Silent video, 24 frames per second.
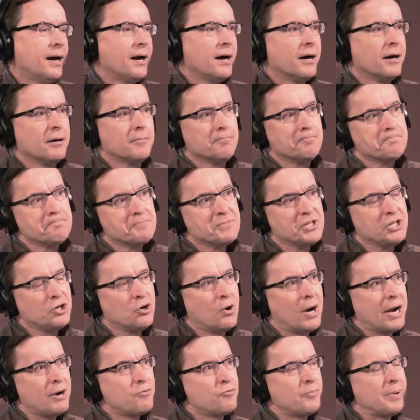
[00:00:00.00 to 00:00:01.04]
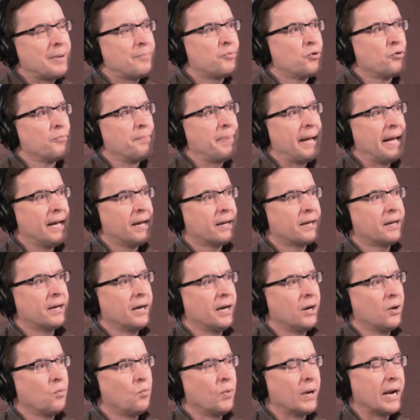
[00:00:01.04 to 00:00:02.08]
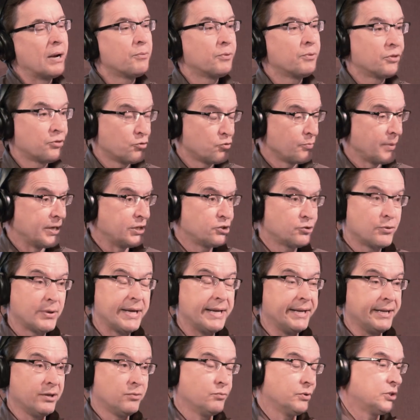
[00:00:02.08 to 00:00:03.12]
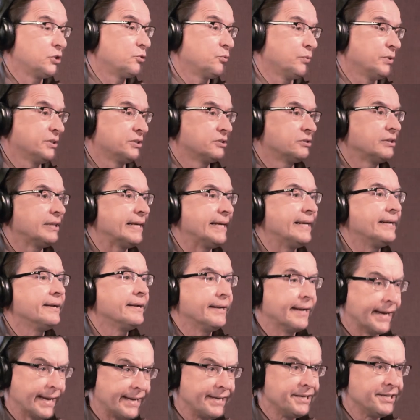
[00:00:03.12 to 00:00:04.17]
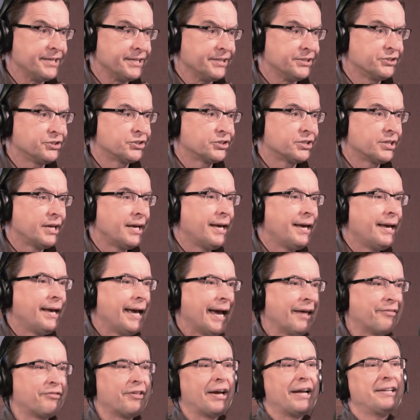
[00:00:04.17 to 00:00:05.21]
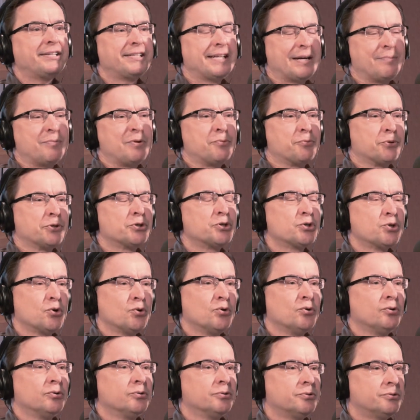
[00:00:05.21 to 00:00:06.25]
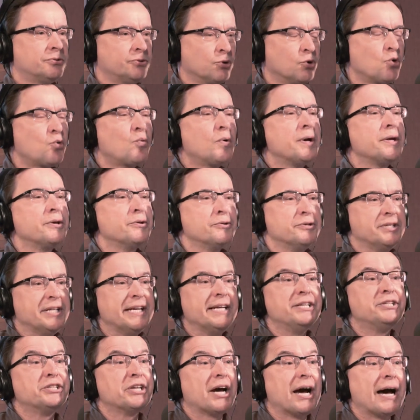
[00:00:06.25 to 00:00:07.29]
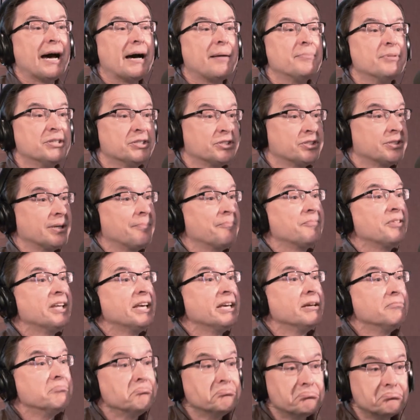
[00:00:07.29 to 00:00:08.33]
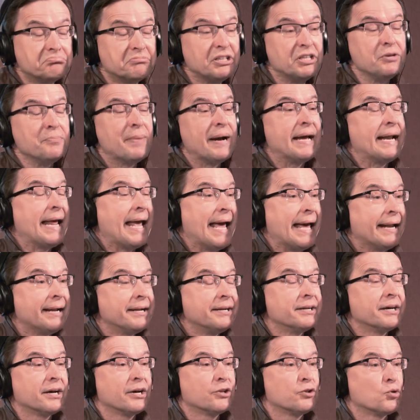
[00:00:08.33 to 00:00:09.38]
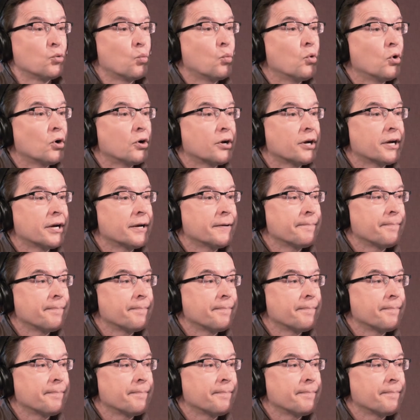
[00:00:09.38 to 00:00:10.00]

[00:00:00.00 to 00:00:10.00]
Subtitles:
I remember back when I went through my training, which was late 90s. At that time, we were told, "Don't quit your day job. It's something that you might add into other work."